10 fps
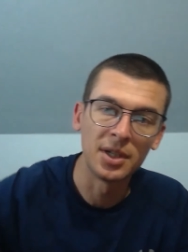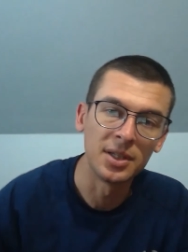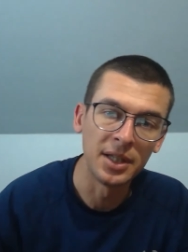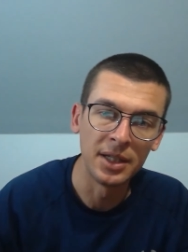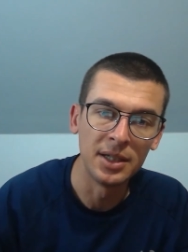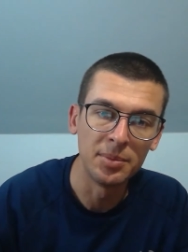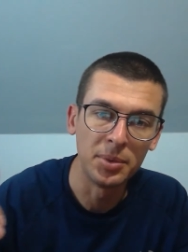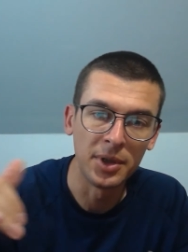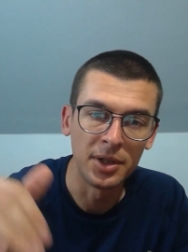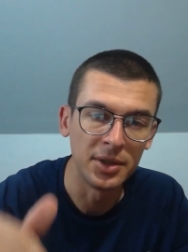I'll lay it up
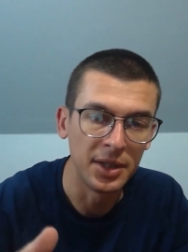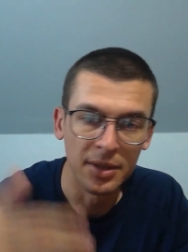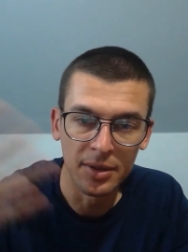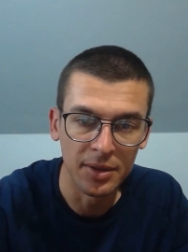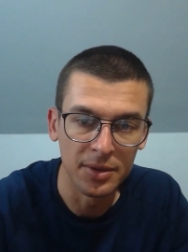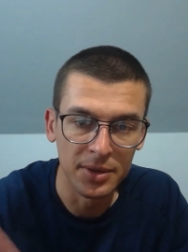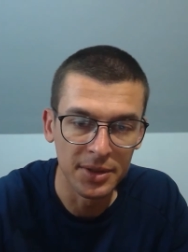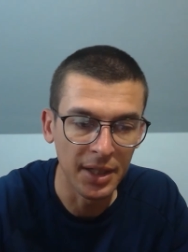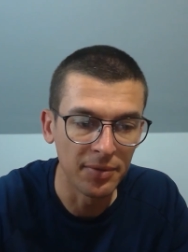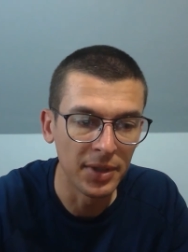all here or do a
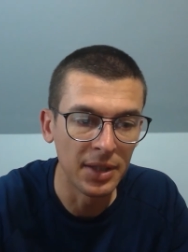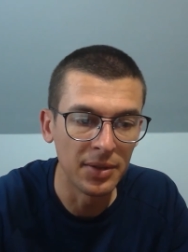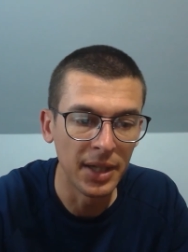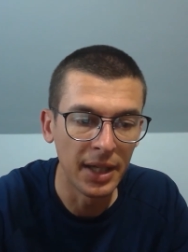second video and